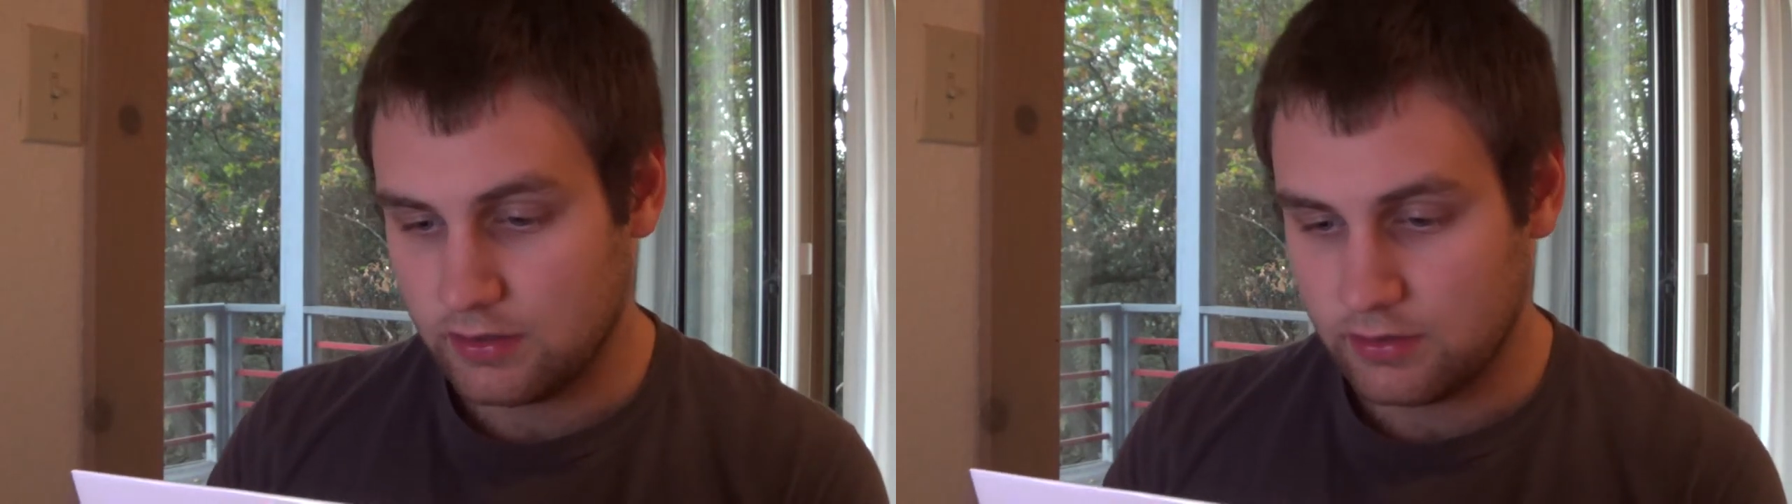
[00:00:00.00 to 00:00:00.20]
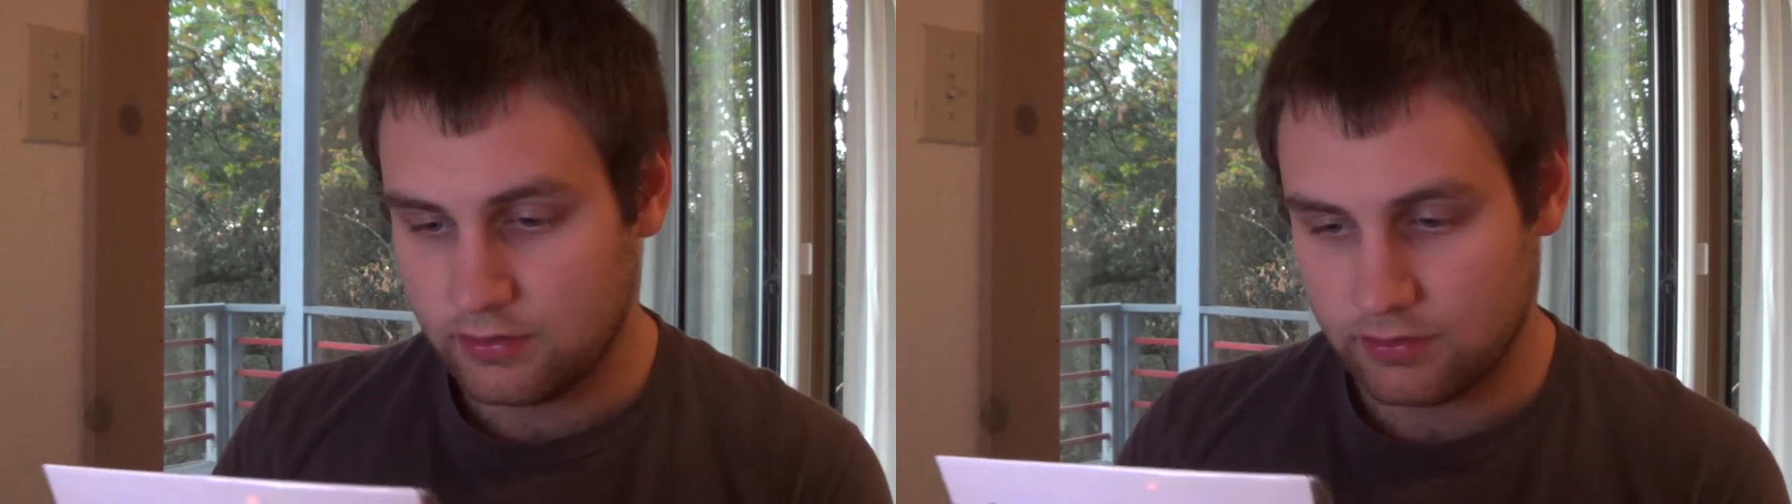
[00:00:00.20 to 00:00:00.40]

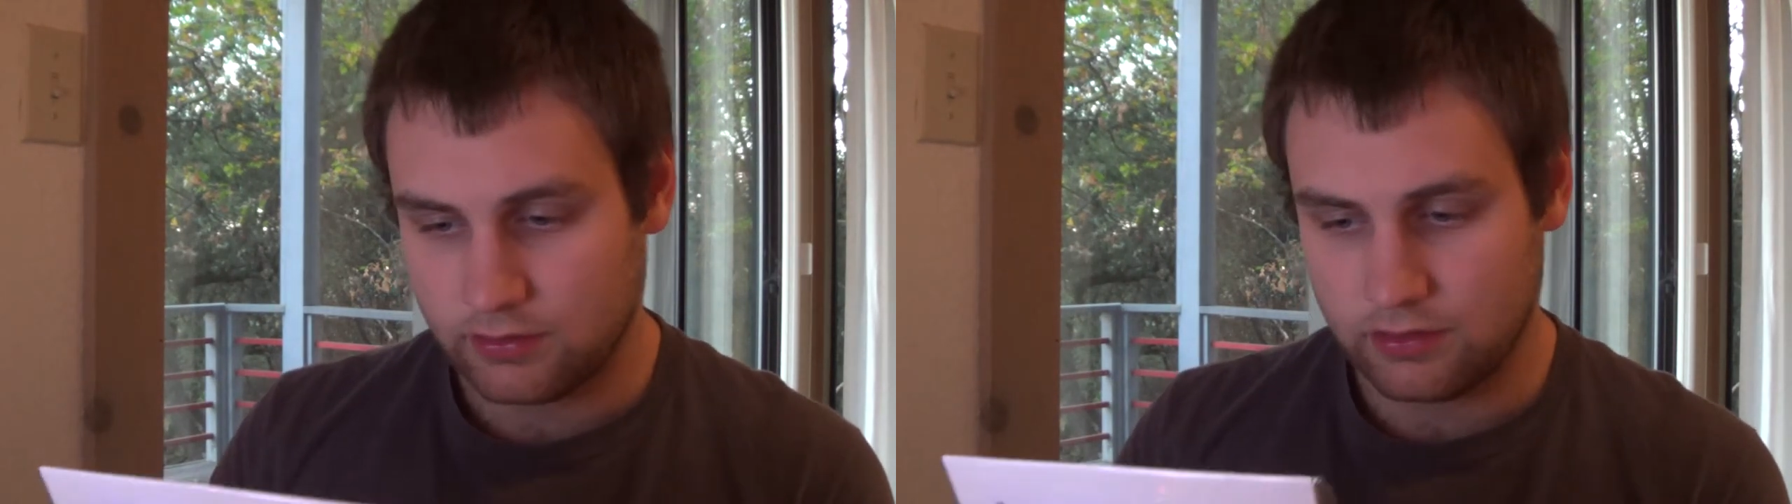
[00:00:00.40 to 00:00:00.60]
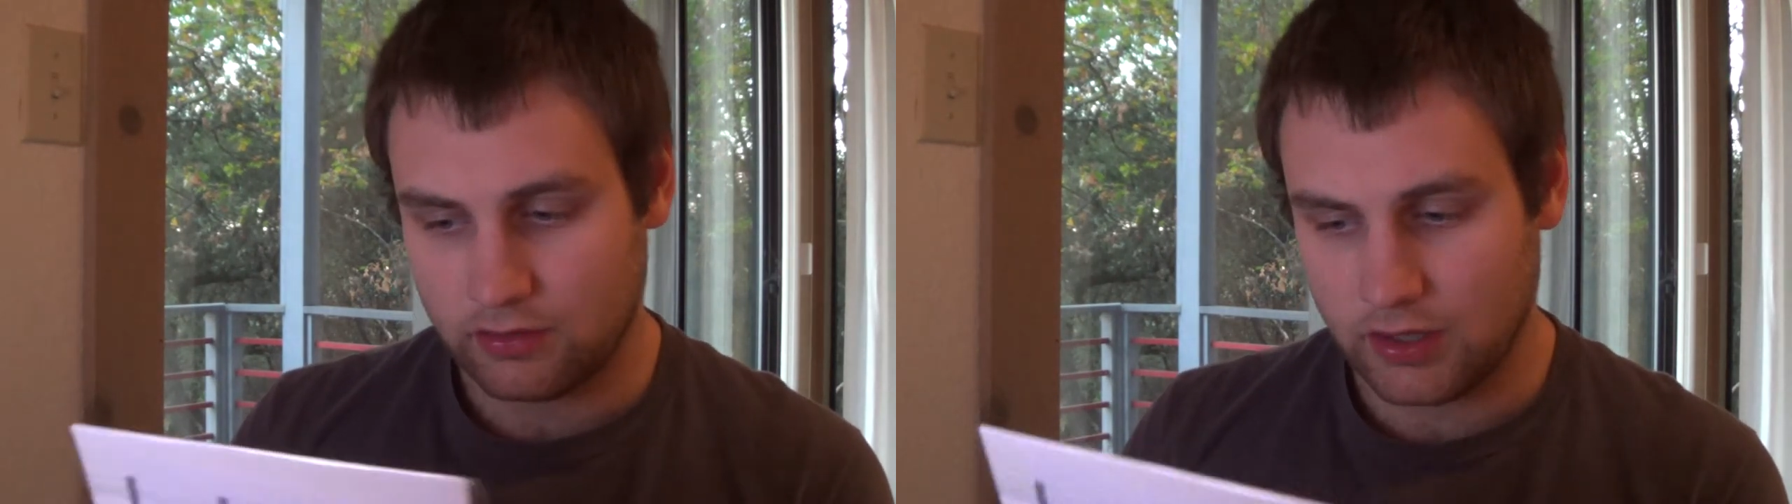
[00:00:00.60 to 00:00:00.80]

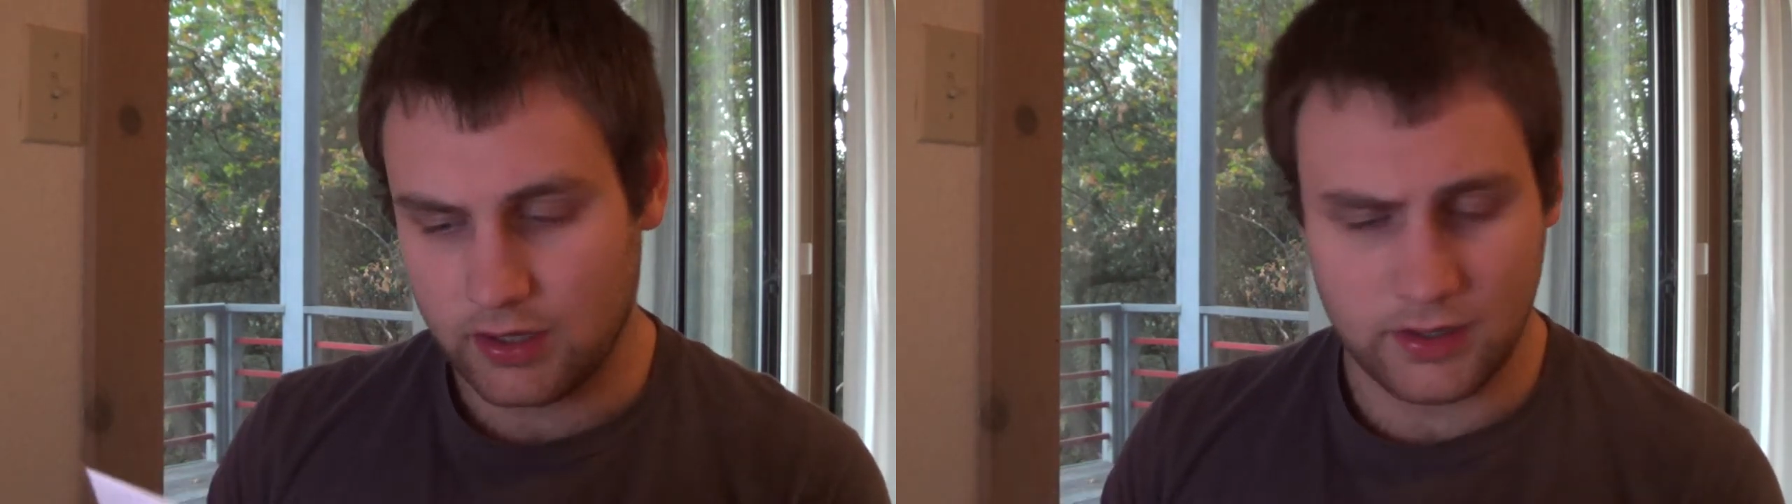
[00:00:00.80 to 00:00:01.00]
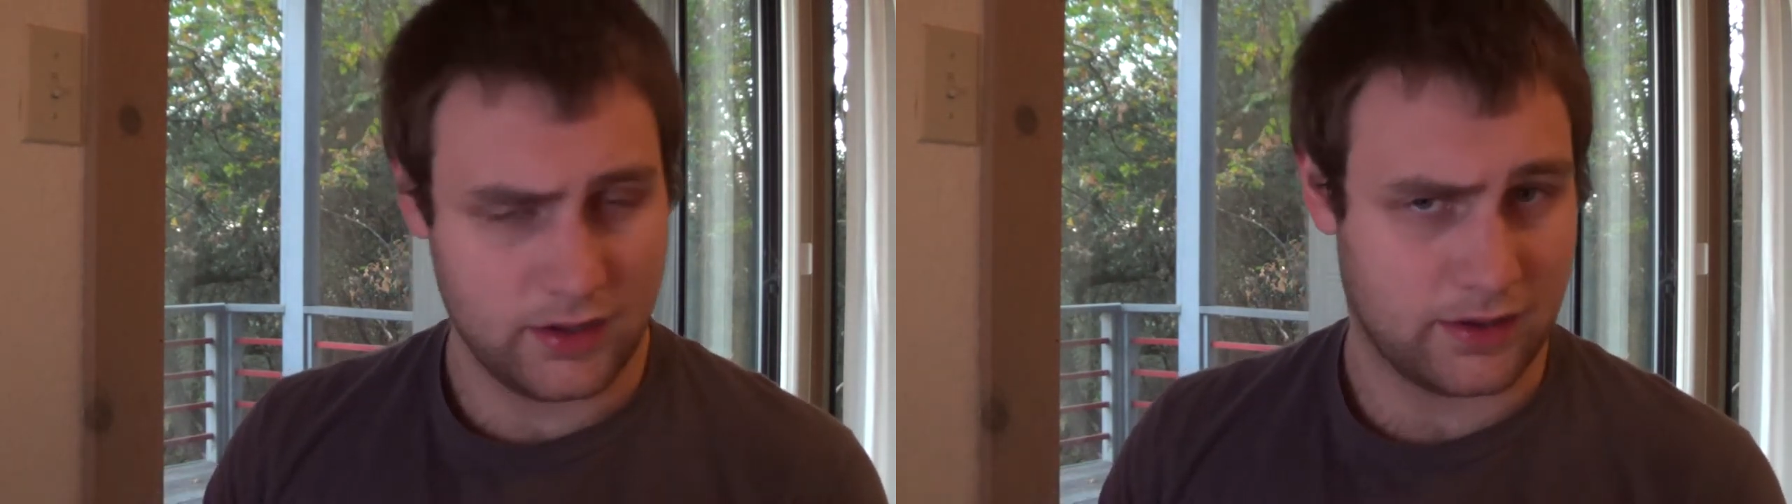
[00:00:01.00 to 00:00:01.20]
So,
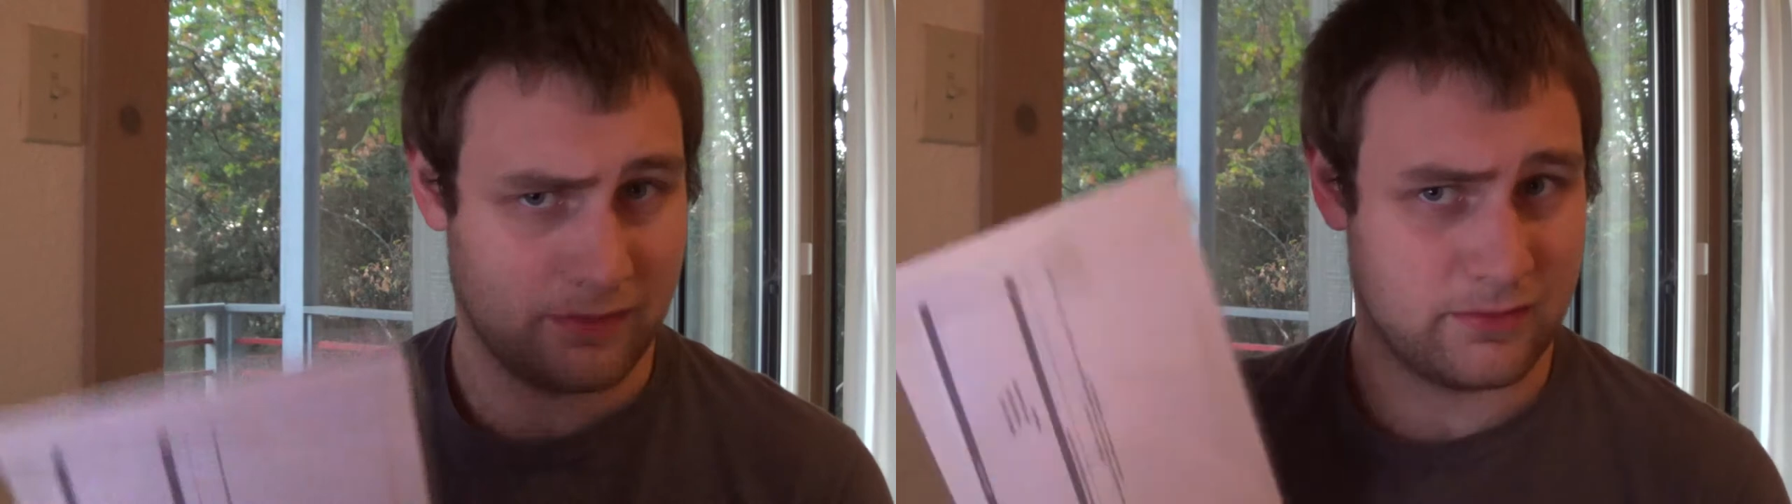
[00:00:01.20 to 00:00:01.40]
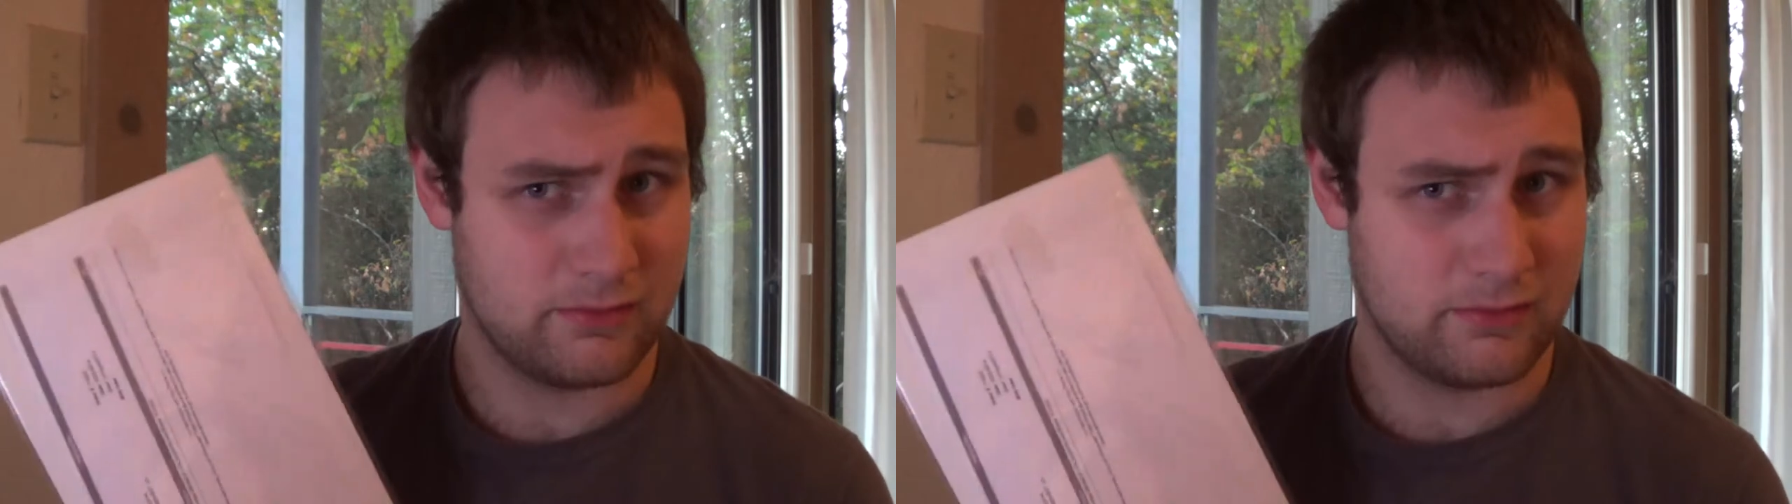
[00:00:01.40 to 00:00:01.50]
yeah,